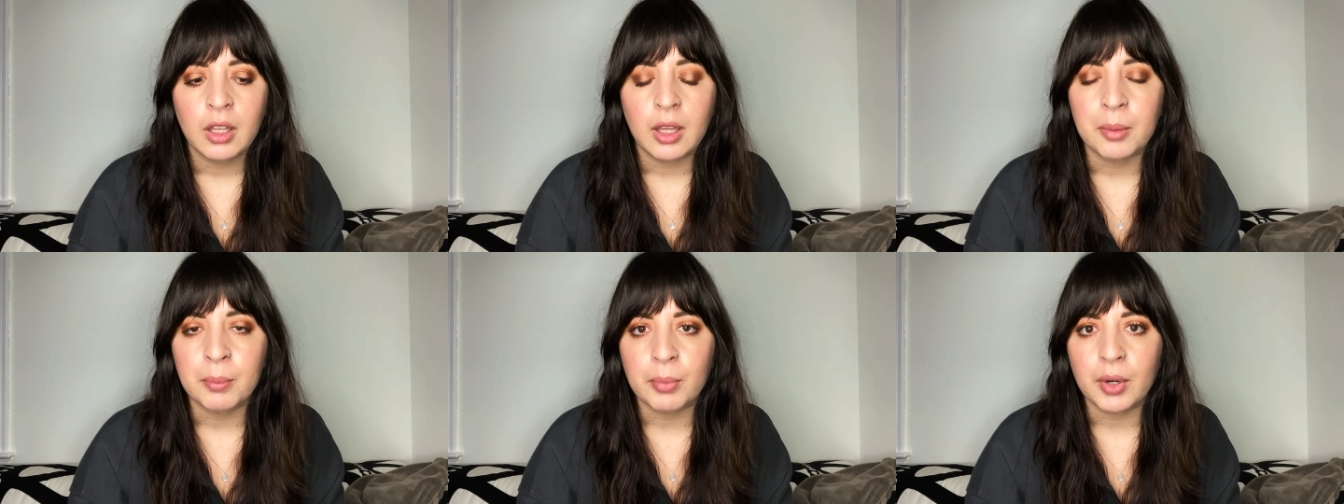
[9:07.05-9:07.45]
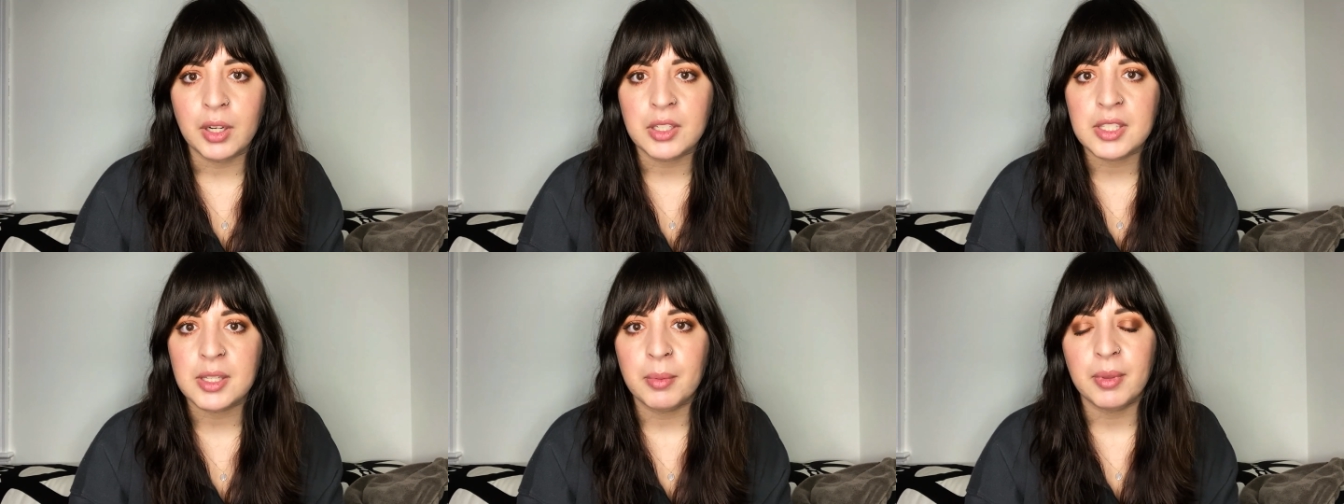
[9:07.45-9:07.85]

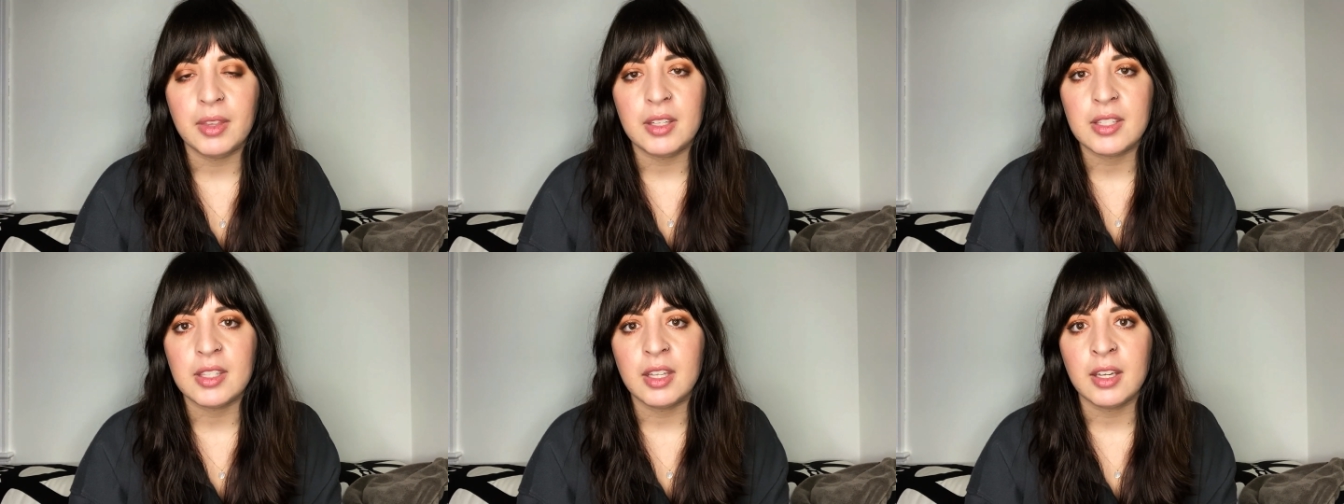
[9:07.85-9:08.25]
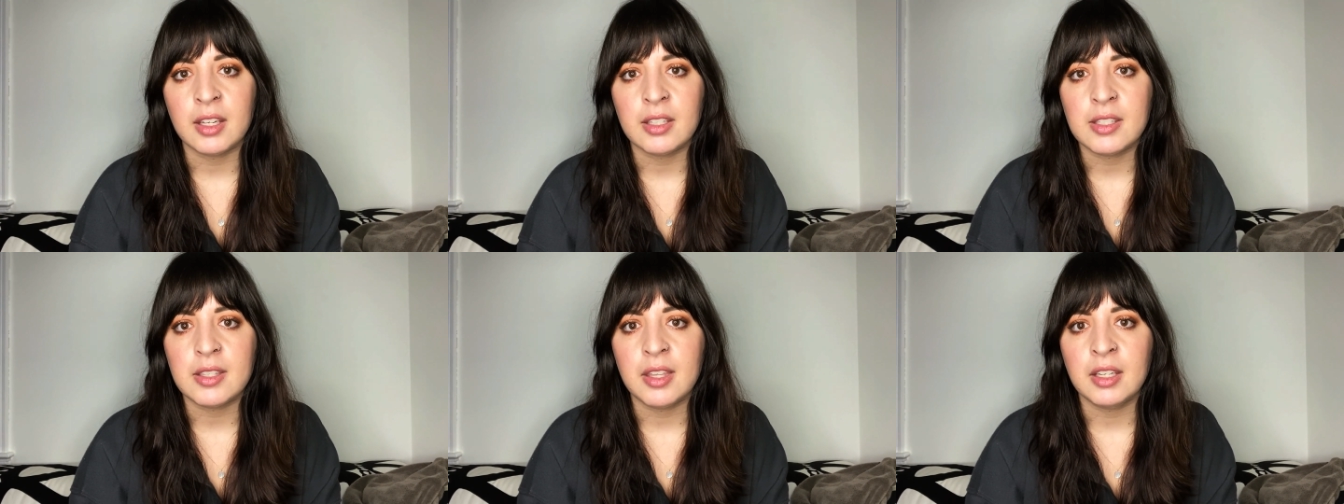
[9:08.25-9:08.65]
embrace some of these
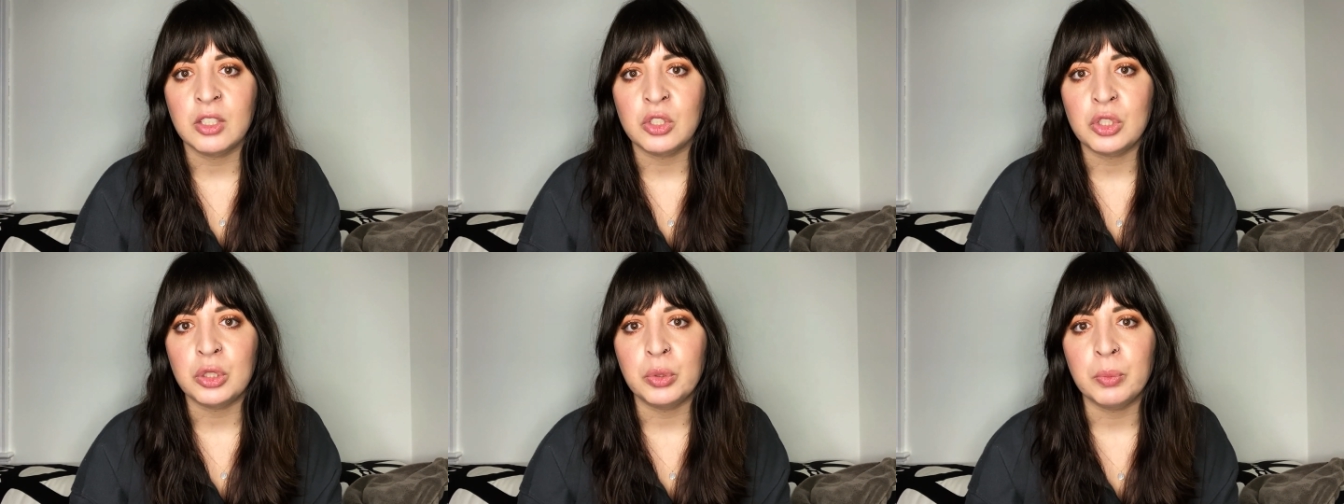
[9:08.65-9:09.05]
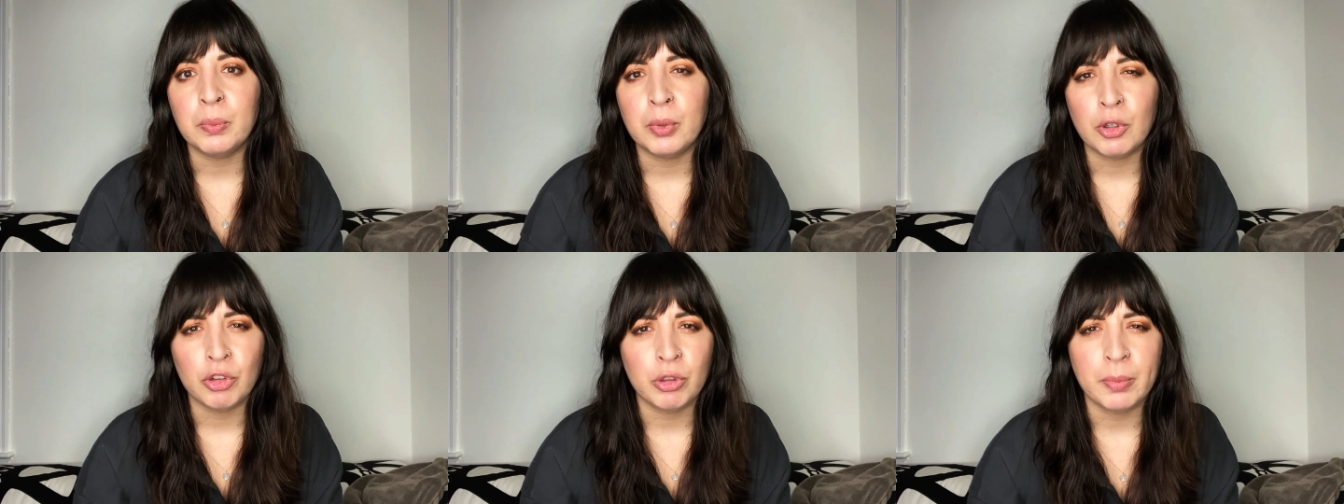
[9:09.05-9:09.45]
things than to
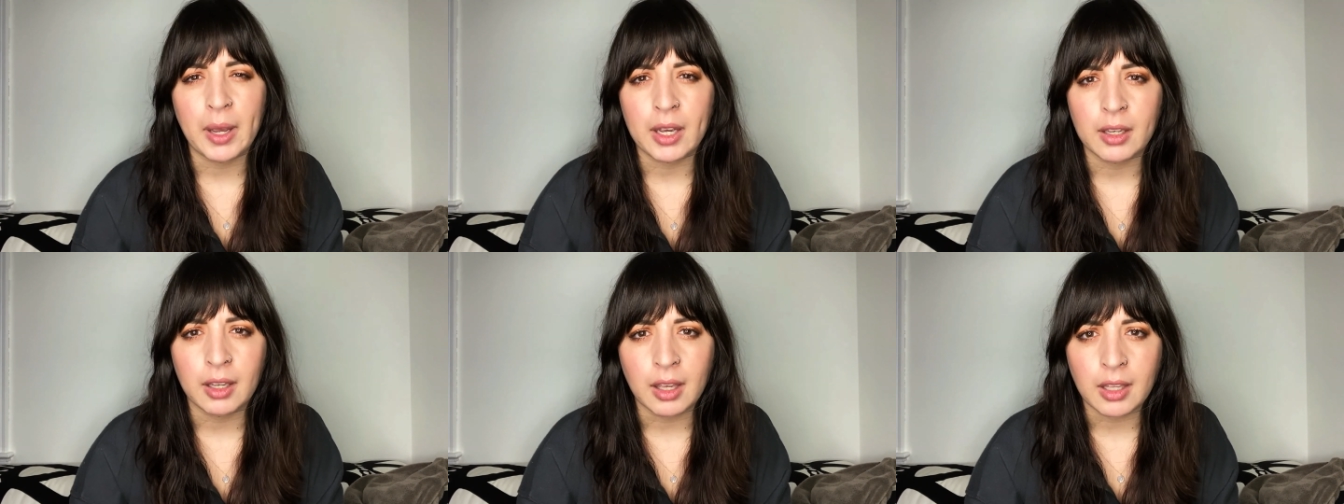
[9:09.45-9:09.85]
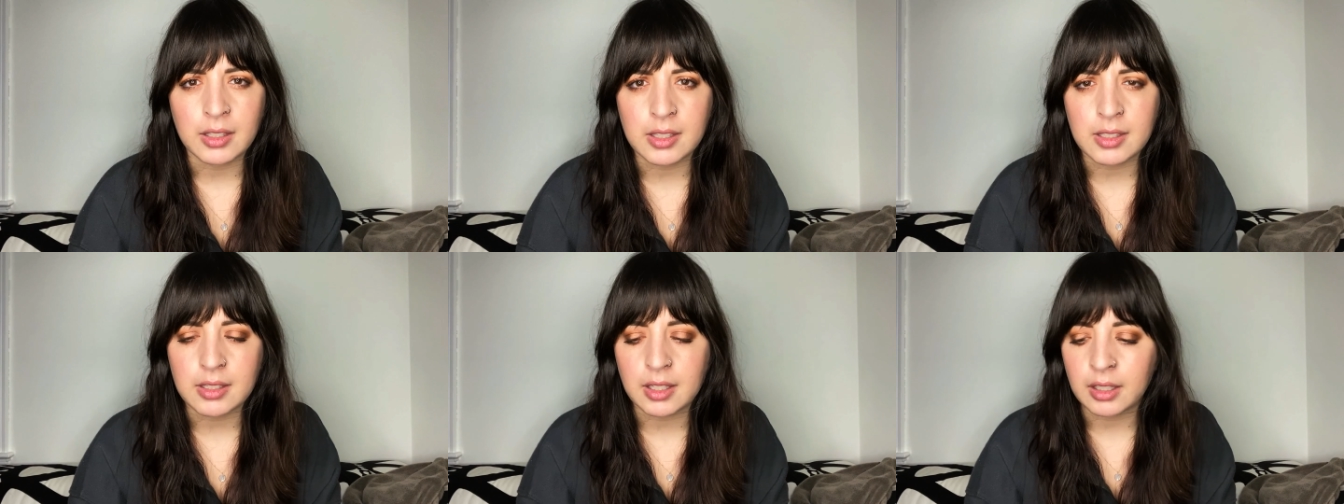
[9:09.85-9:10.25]
push back
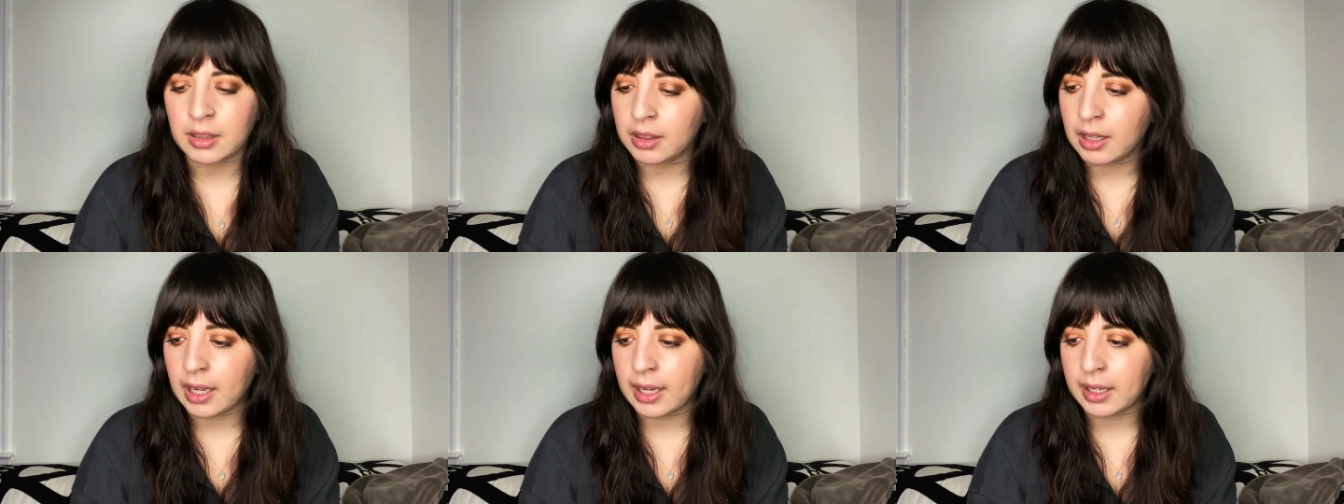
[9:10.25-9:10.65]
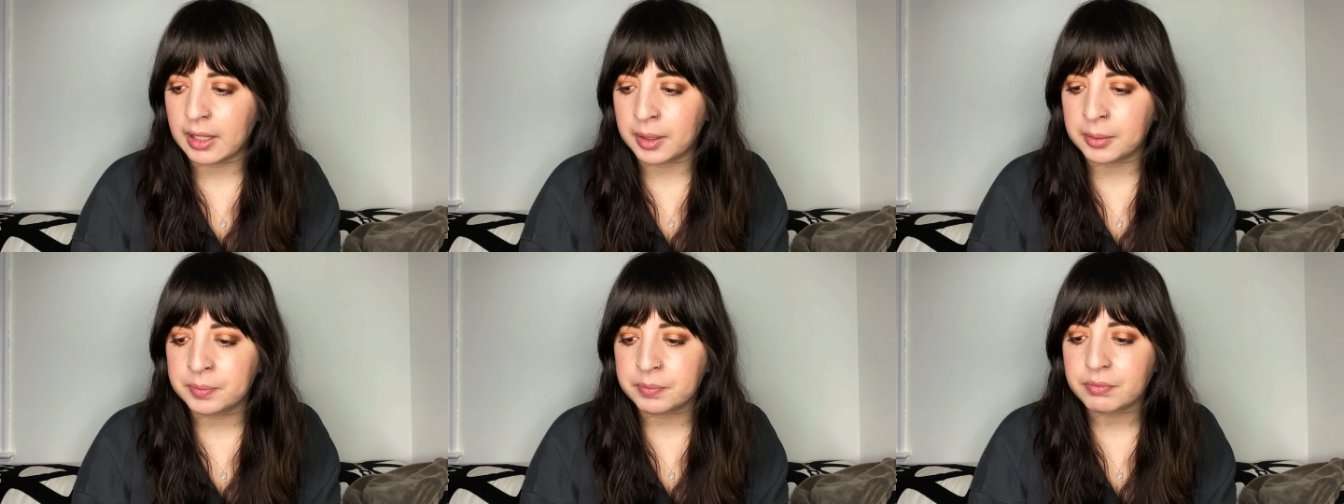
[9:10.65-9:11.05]
against it. Like